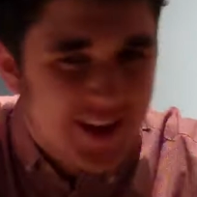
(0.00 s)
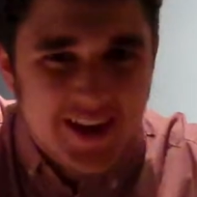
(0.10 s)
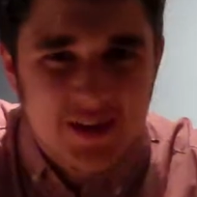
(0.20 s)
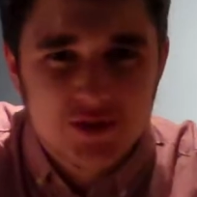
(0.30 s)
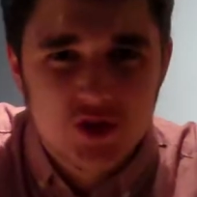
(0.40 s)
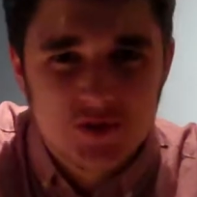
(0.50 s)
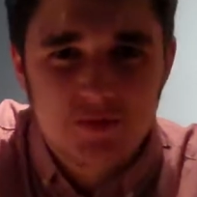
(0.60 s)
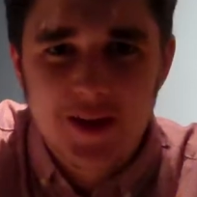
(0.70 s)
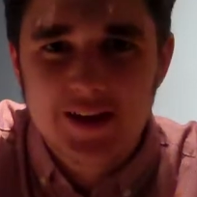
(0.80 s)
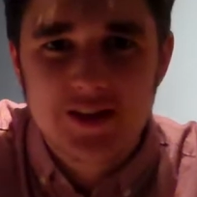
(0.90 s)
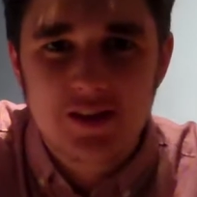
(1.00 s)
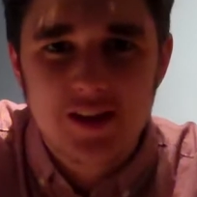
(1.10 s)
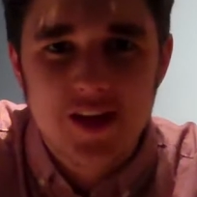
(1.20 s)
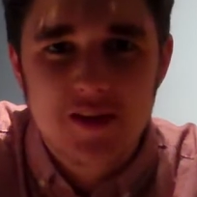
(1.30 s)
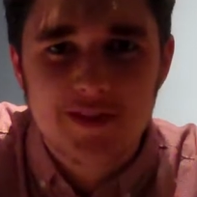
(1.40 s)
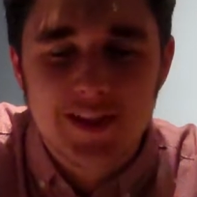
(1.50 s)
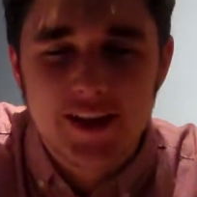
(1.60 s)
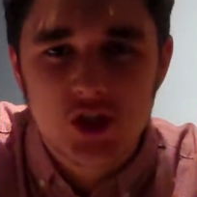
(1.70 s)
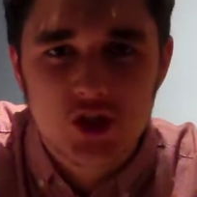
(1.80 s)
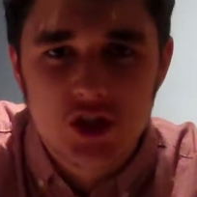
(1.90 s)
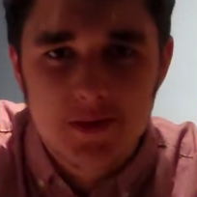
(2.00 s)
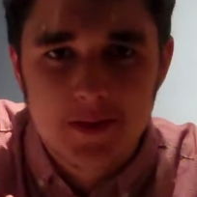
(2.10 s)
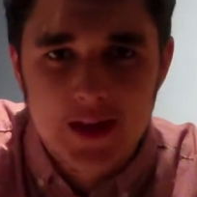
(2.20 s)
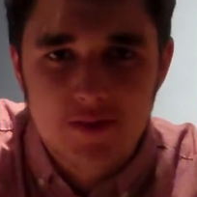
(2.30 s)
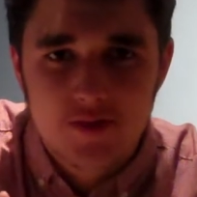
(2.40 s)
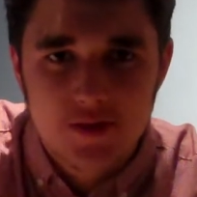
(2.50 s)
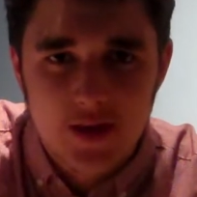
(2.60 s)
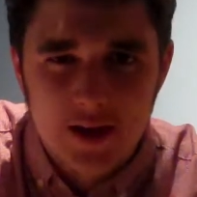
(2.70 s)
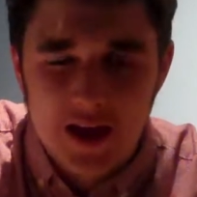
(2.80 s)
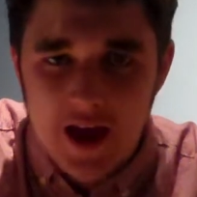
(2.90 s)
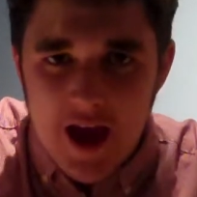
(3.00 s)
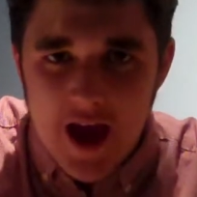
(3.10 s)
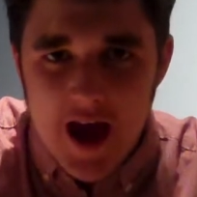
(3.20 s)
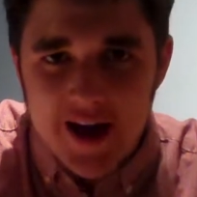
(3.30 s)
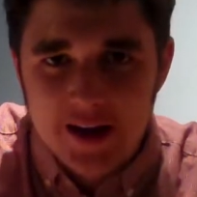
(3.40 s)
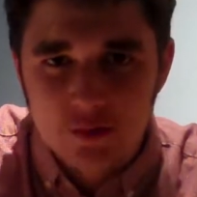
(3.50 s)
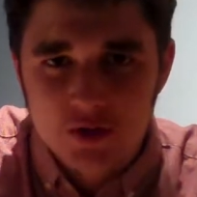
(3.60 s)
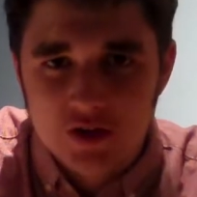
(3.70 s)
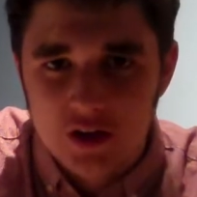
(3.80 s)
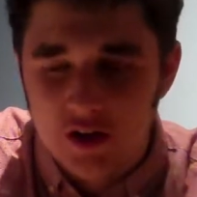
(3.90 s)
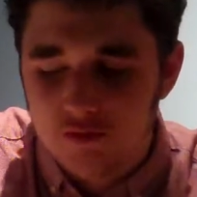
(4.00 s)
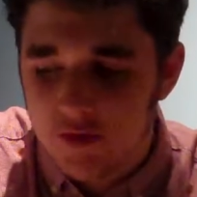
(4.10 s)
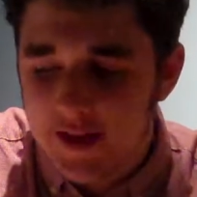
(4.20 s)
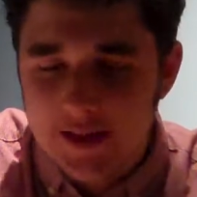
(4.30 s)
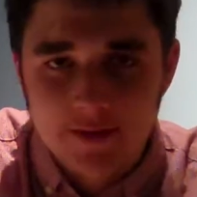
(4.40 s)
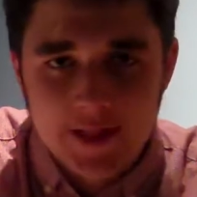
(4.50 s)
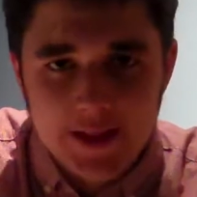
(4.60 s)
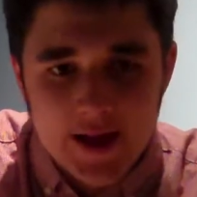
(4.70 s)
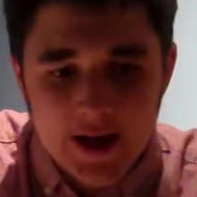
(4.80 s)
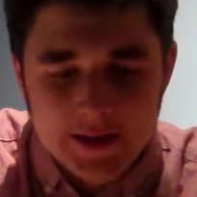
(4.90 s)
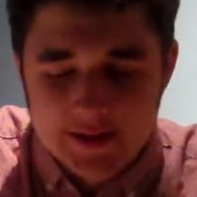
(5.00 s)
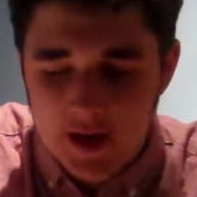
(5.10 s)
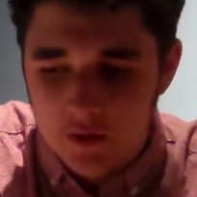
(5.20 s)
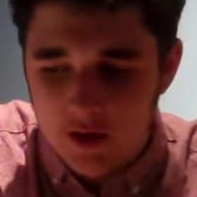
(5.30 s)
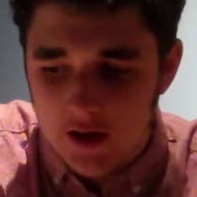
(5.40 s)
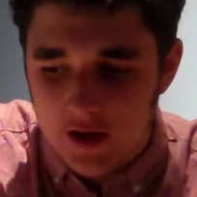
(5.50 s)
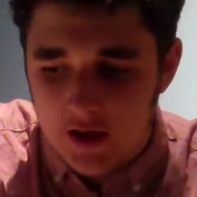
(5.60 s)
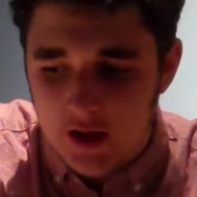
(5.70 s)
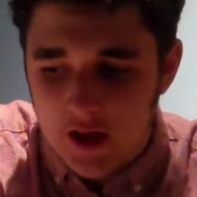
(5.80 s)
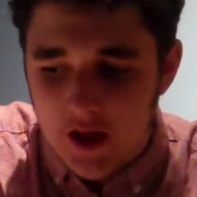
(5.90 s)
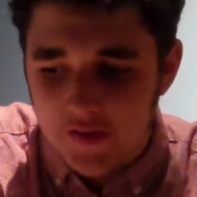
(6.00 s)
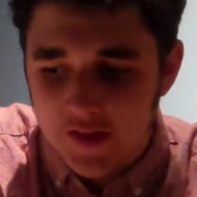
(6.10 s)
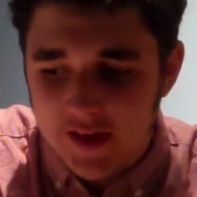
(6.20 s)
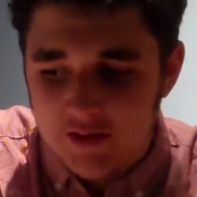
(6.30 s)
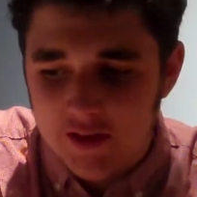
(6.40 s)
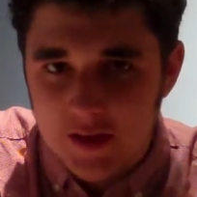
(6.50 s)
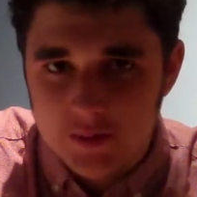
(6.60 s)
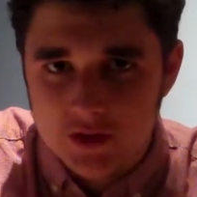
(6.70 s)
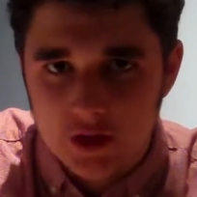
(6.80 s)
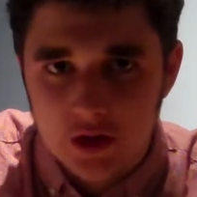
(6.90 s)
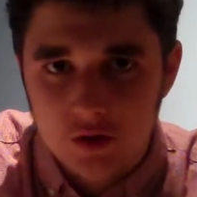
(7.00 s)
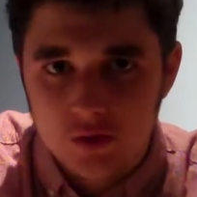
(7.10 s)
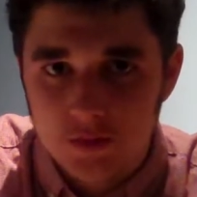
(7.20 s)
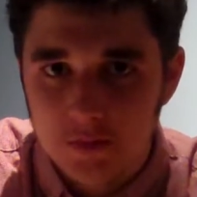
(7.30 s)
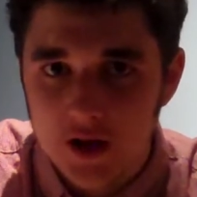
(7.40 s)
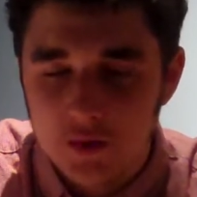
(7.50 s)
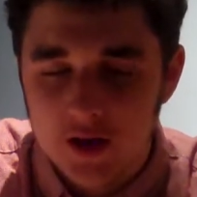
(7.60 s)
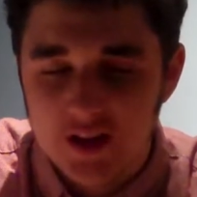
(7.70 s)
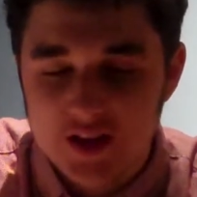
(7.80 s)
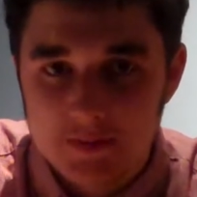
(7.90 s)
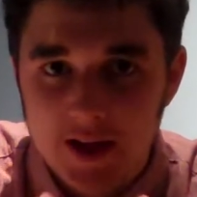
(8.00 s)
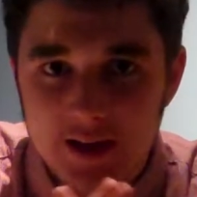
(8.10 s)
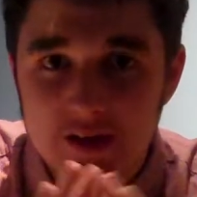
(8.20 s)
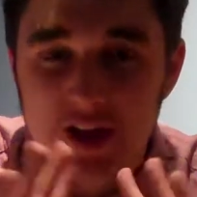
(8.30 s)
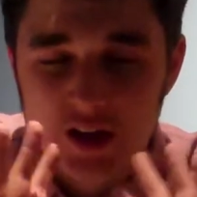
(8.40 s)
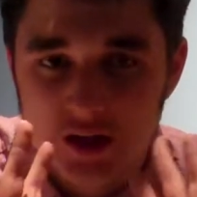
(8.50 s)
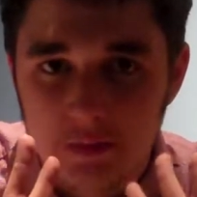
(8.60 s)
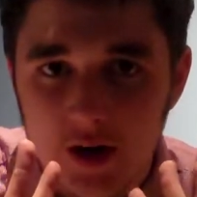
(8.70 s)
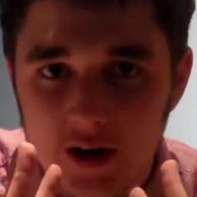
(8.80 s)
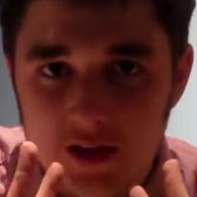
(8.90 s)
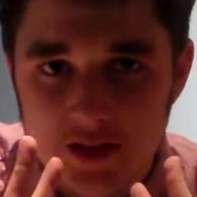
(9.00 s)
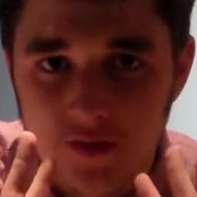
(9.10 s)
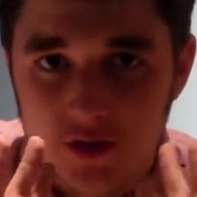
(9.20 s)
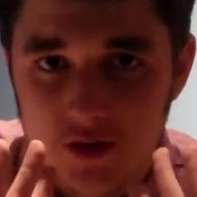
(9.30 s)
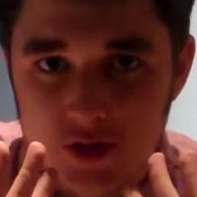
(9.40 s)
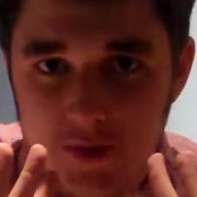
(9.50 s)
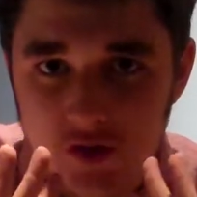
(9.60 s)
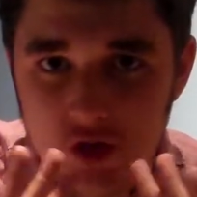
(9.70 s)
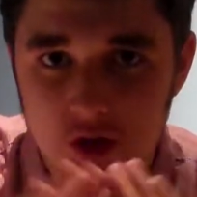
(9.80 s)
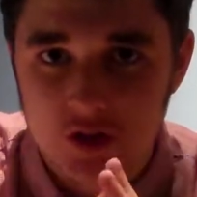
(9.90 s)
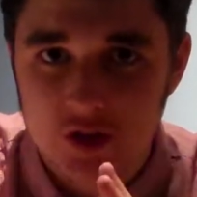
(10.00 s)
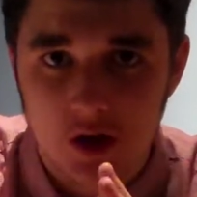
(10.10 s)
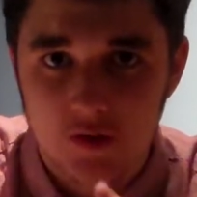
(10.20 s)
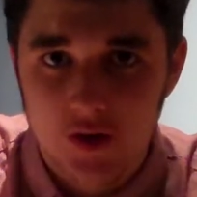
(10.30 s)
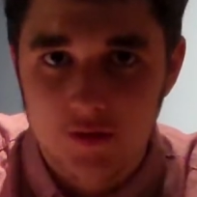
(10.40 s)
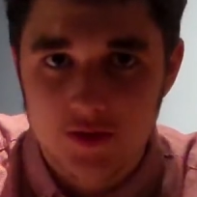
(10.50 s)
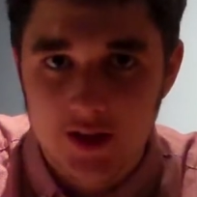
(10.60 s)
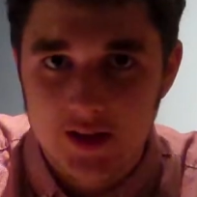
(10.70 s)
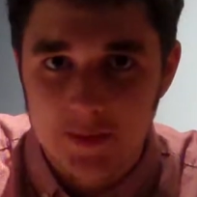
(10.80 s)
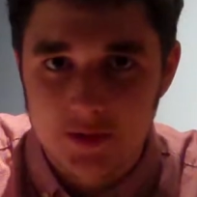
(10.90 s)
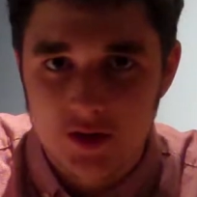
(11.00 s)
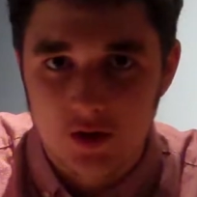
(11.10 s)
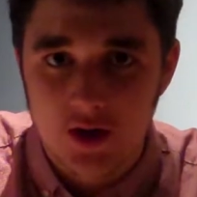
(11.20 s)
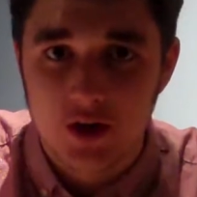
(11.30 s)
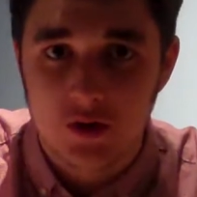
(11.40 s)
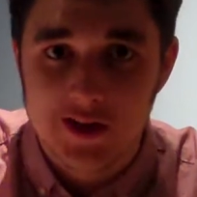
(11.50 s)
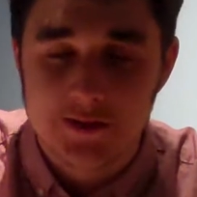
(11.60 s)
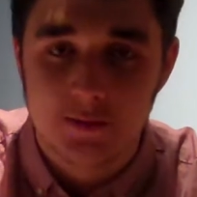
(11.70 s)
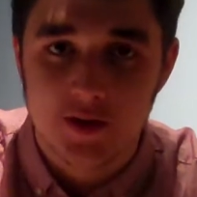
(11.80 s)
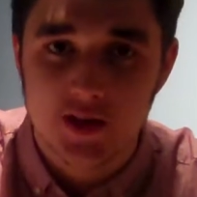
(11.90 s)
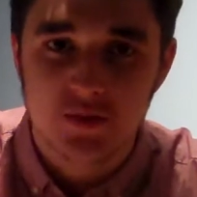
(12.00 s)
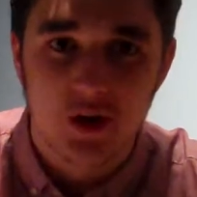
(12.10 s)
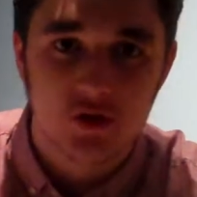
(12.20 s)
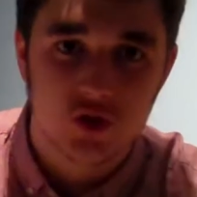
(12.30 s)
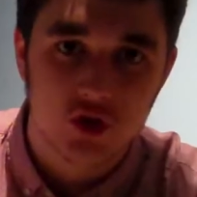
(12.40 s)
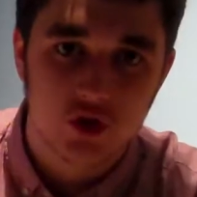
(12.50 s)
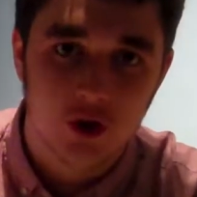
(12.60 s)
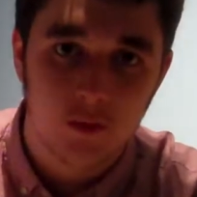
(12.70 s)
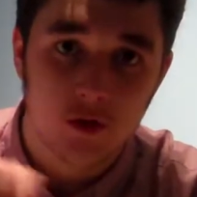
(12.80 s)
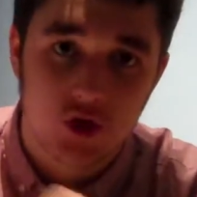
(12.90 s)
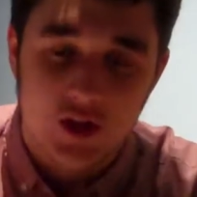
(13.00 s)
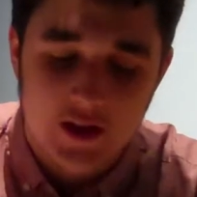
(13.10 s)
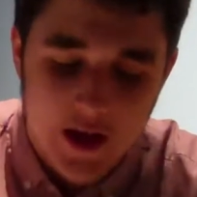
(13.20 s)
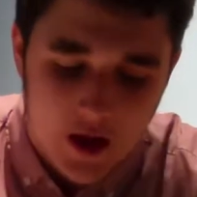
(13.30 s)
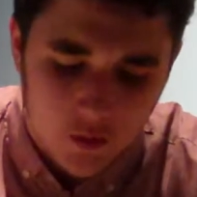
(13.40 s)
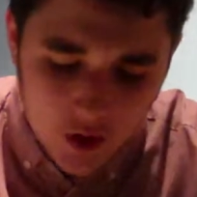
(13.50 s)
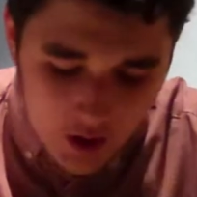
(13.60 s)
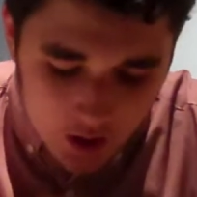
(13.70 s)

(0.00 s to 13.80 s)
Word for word: yeah, it was just basically their relationship and everything, and it was uh, really really nice how uh, at the end of the episode. By the way, this may contain spoilers. I forgot to mention, so if you haven't seen the episode and you don't need to be spoiled, just stop watching now.